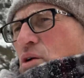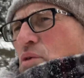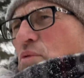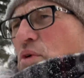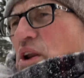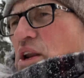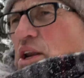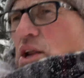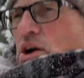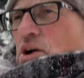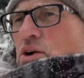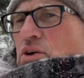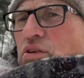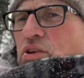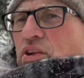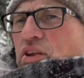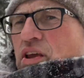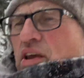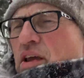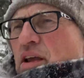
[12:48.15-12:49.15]
windows
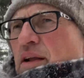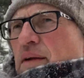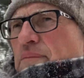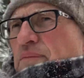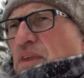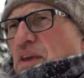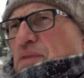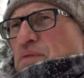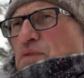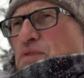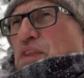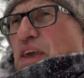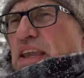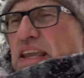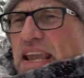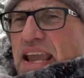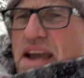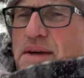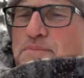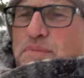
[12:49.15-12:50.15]
if they
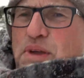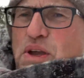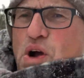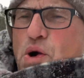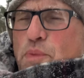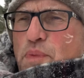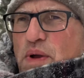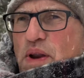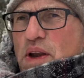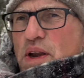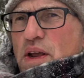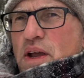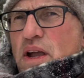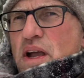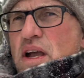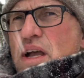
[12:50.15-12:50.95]
can't be opened